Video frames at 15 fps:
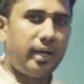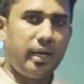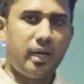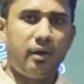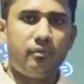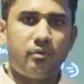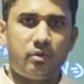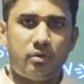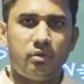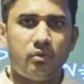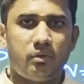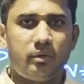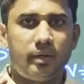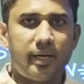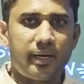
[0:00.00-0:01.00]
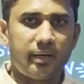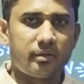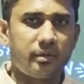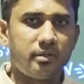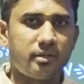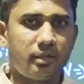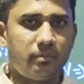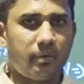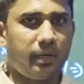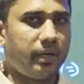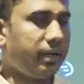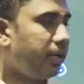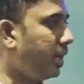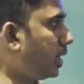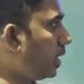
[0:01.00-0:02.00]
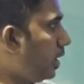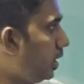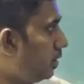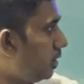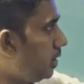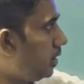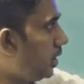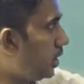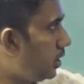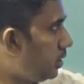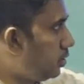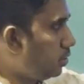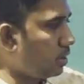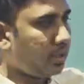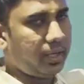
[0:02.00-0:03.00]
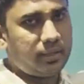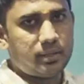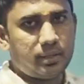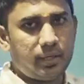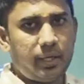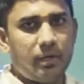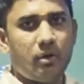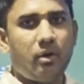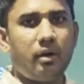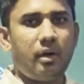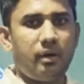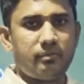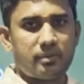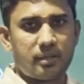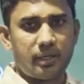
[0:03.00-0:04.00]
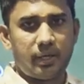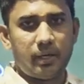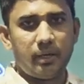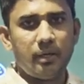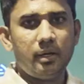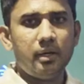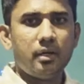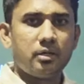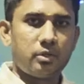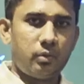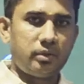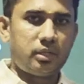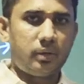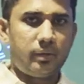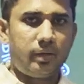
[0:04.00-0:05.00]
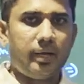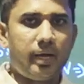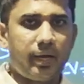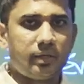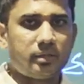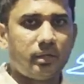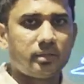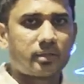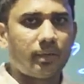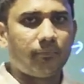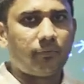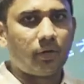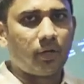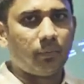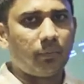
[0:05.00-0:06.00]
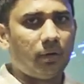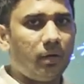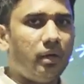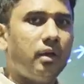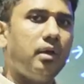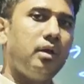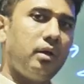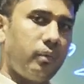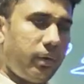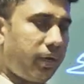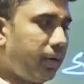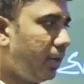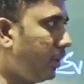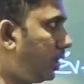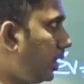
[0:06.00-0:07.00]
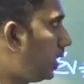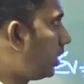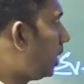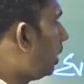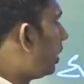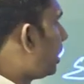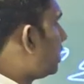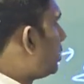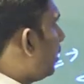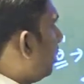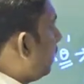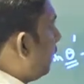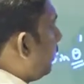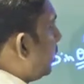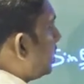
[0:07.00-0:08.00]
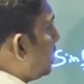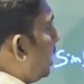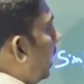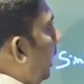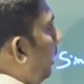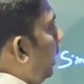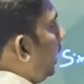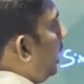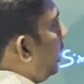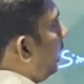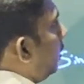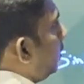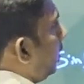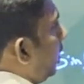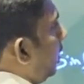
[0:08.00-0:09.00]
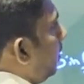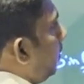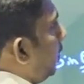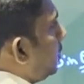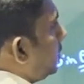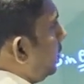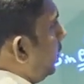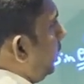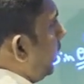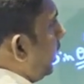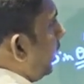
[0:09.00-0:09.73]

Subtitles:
I have two directions in my hand. I can either take it to the right side or left side. So whichever direction is comfortable, we can take and resolve the force. I am taking it to the positive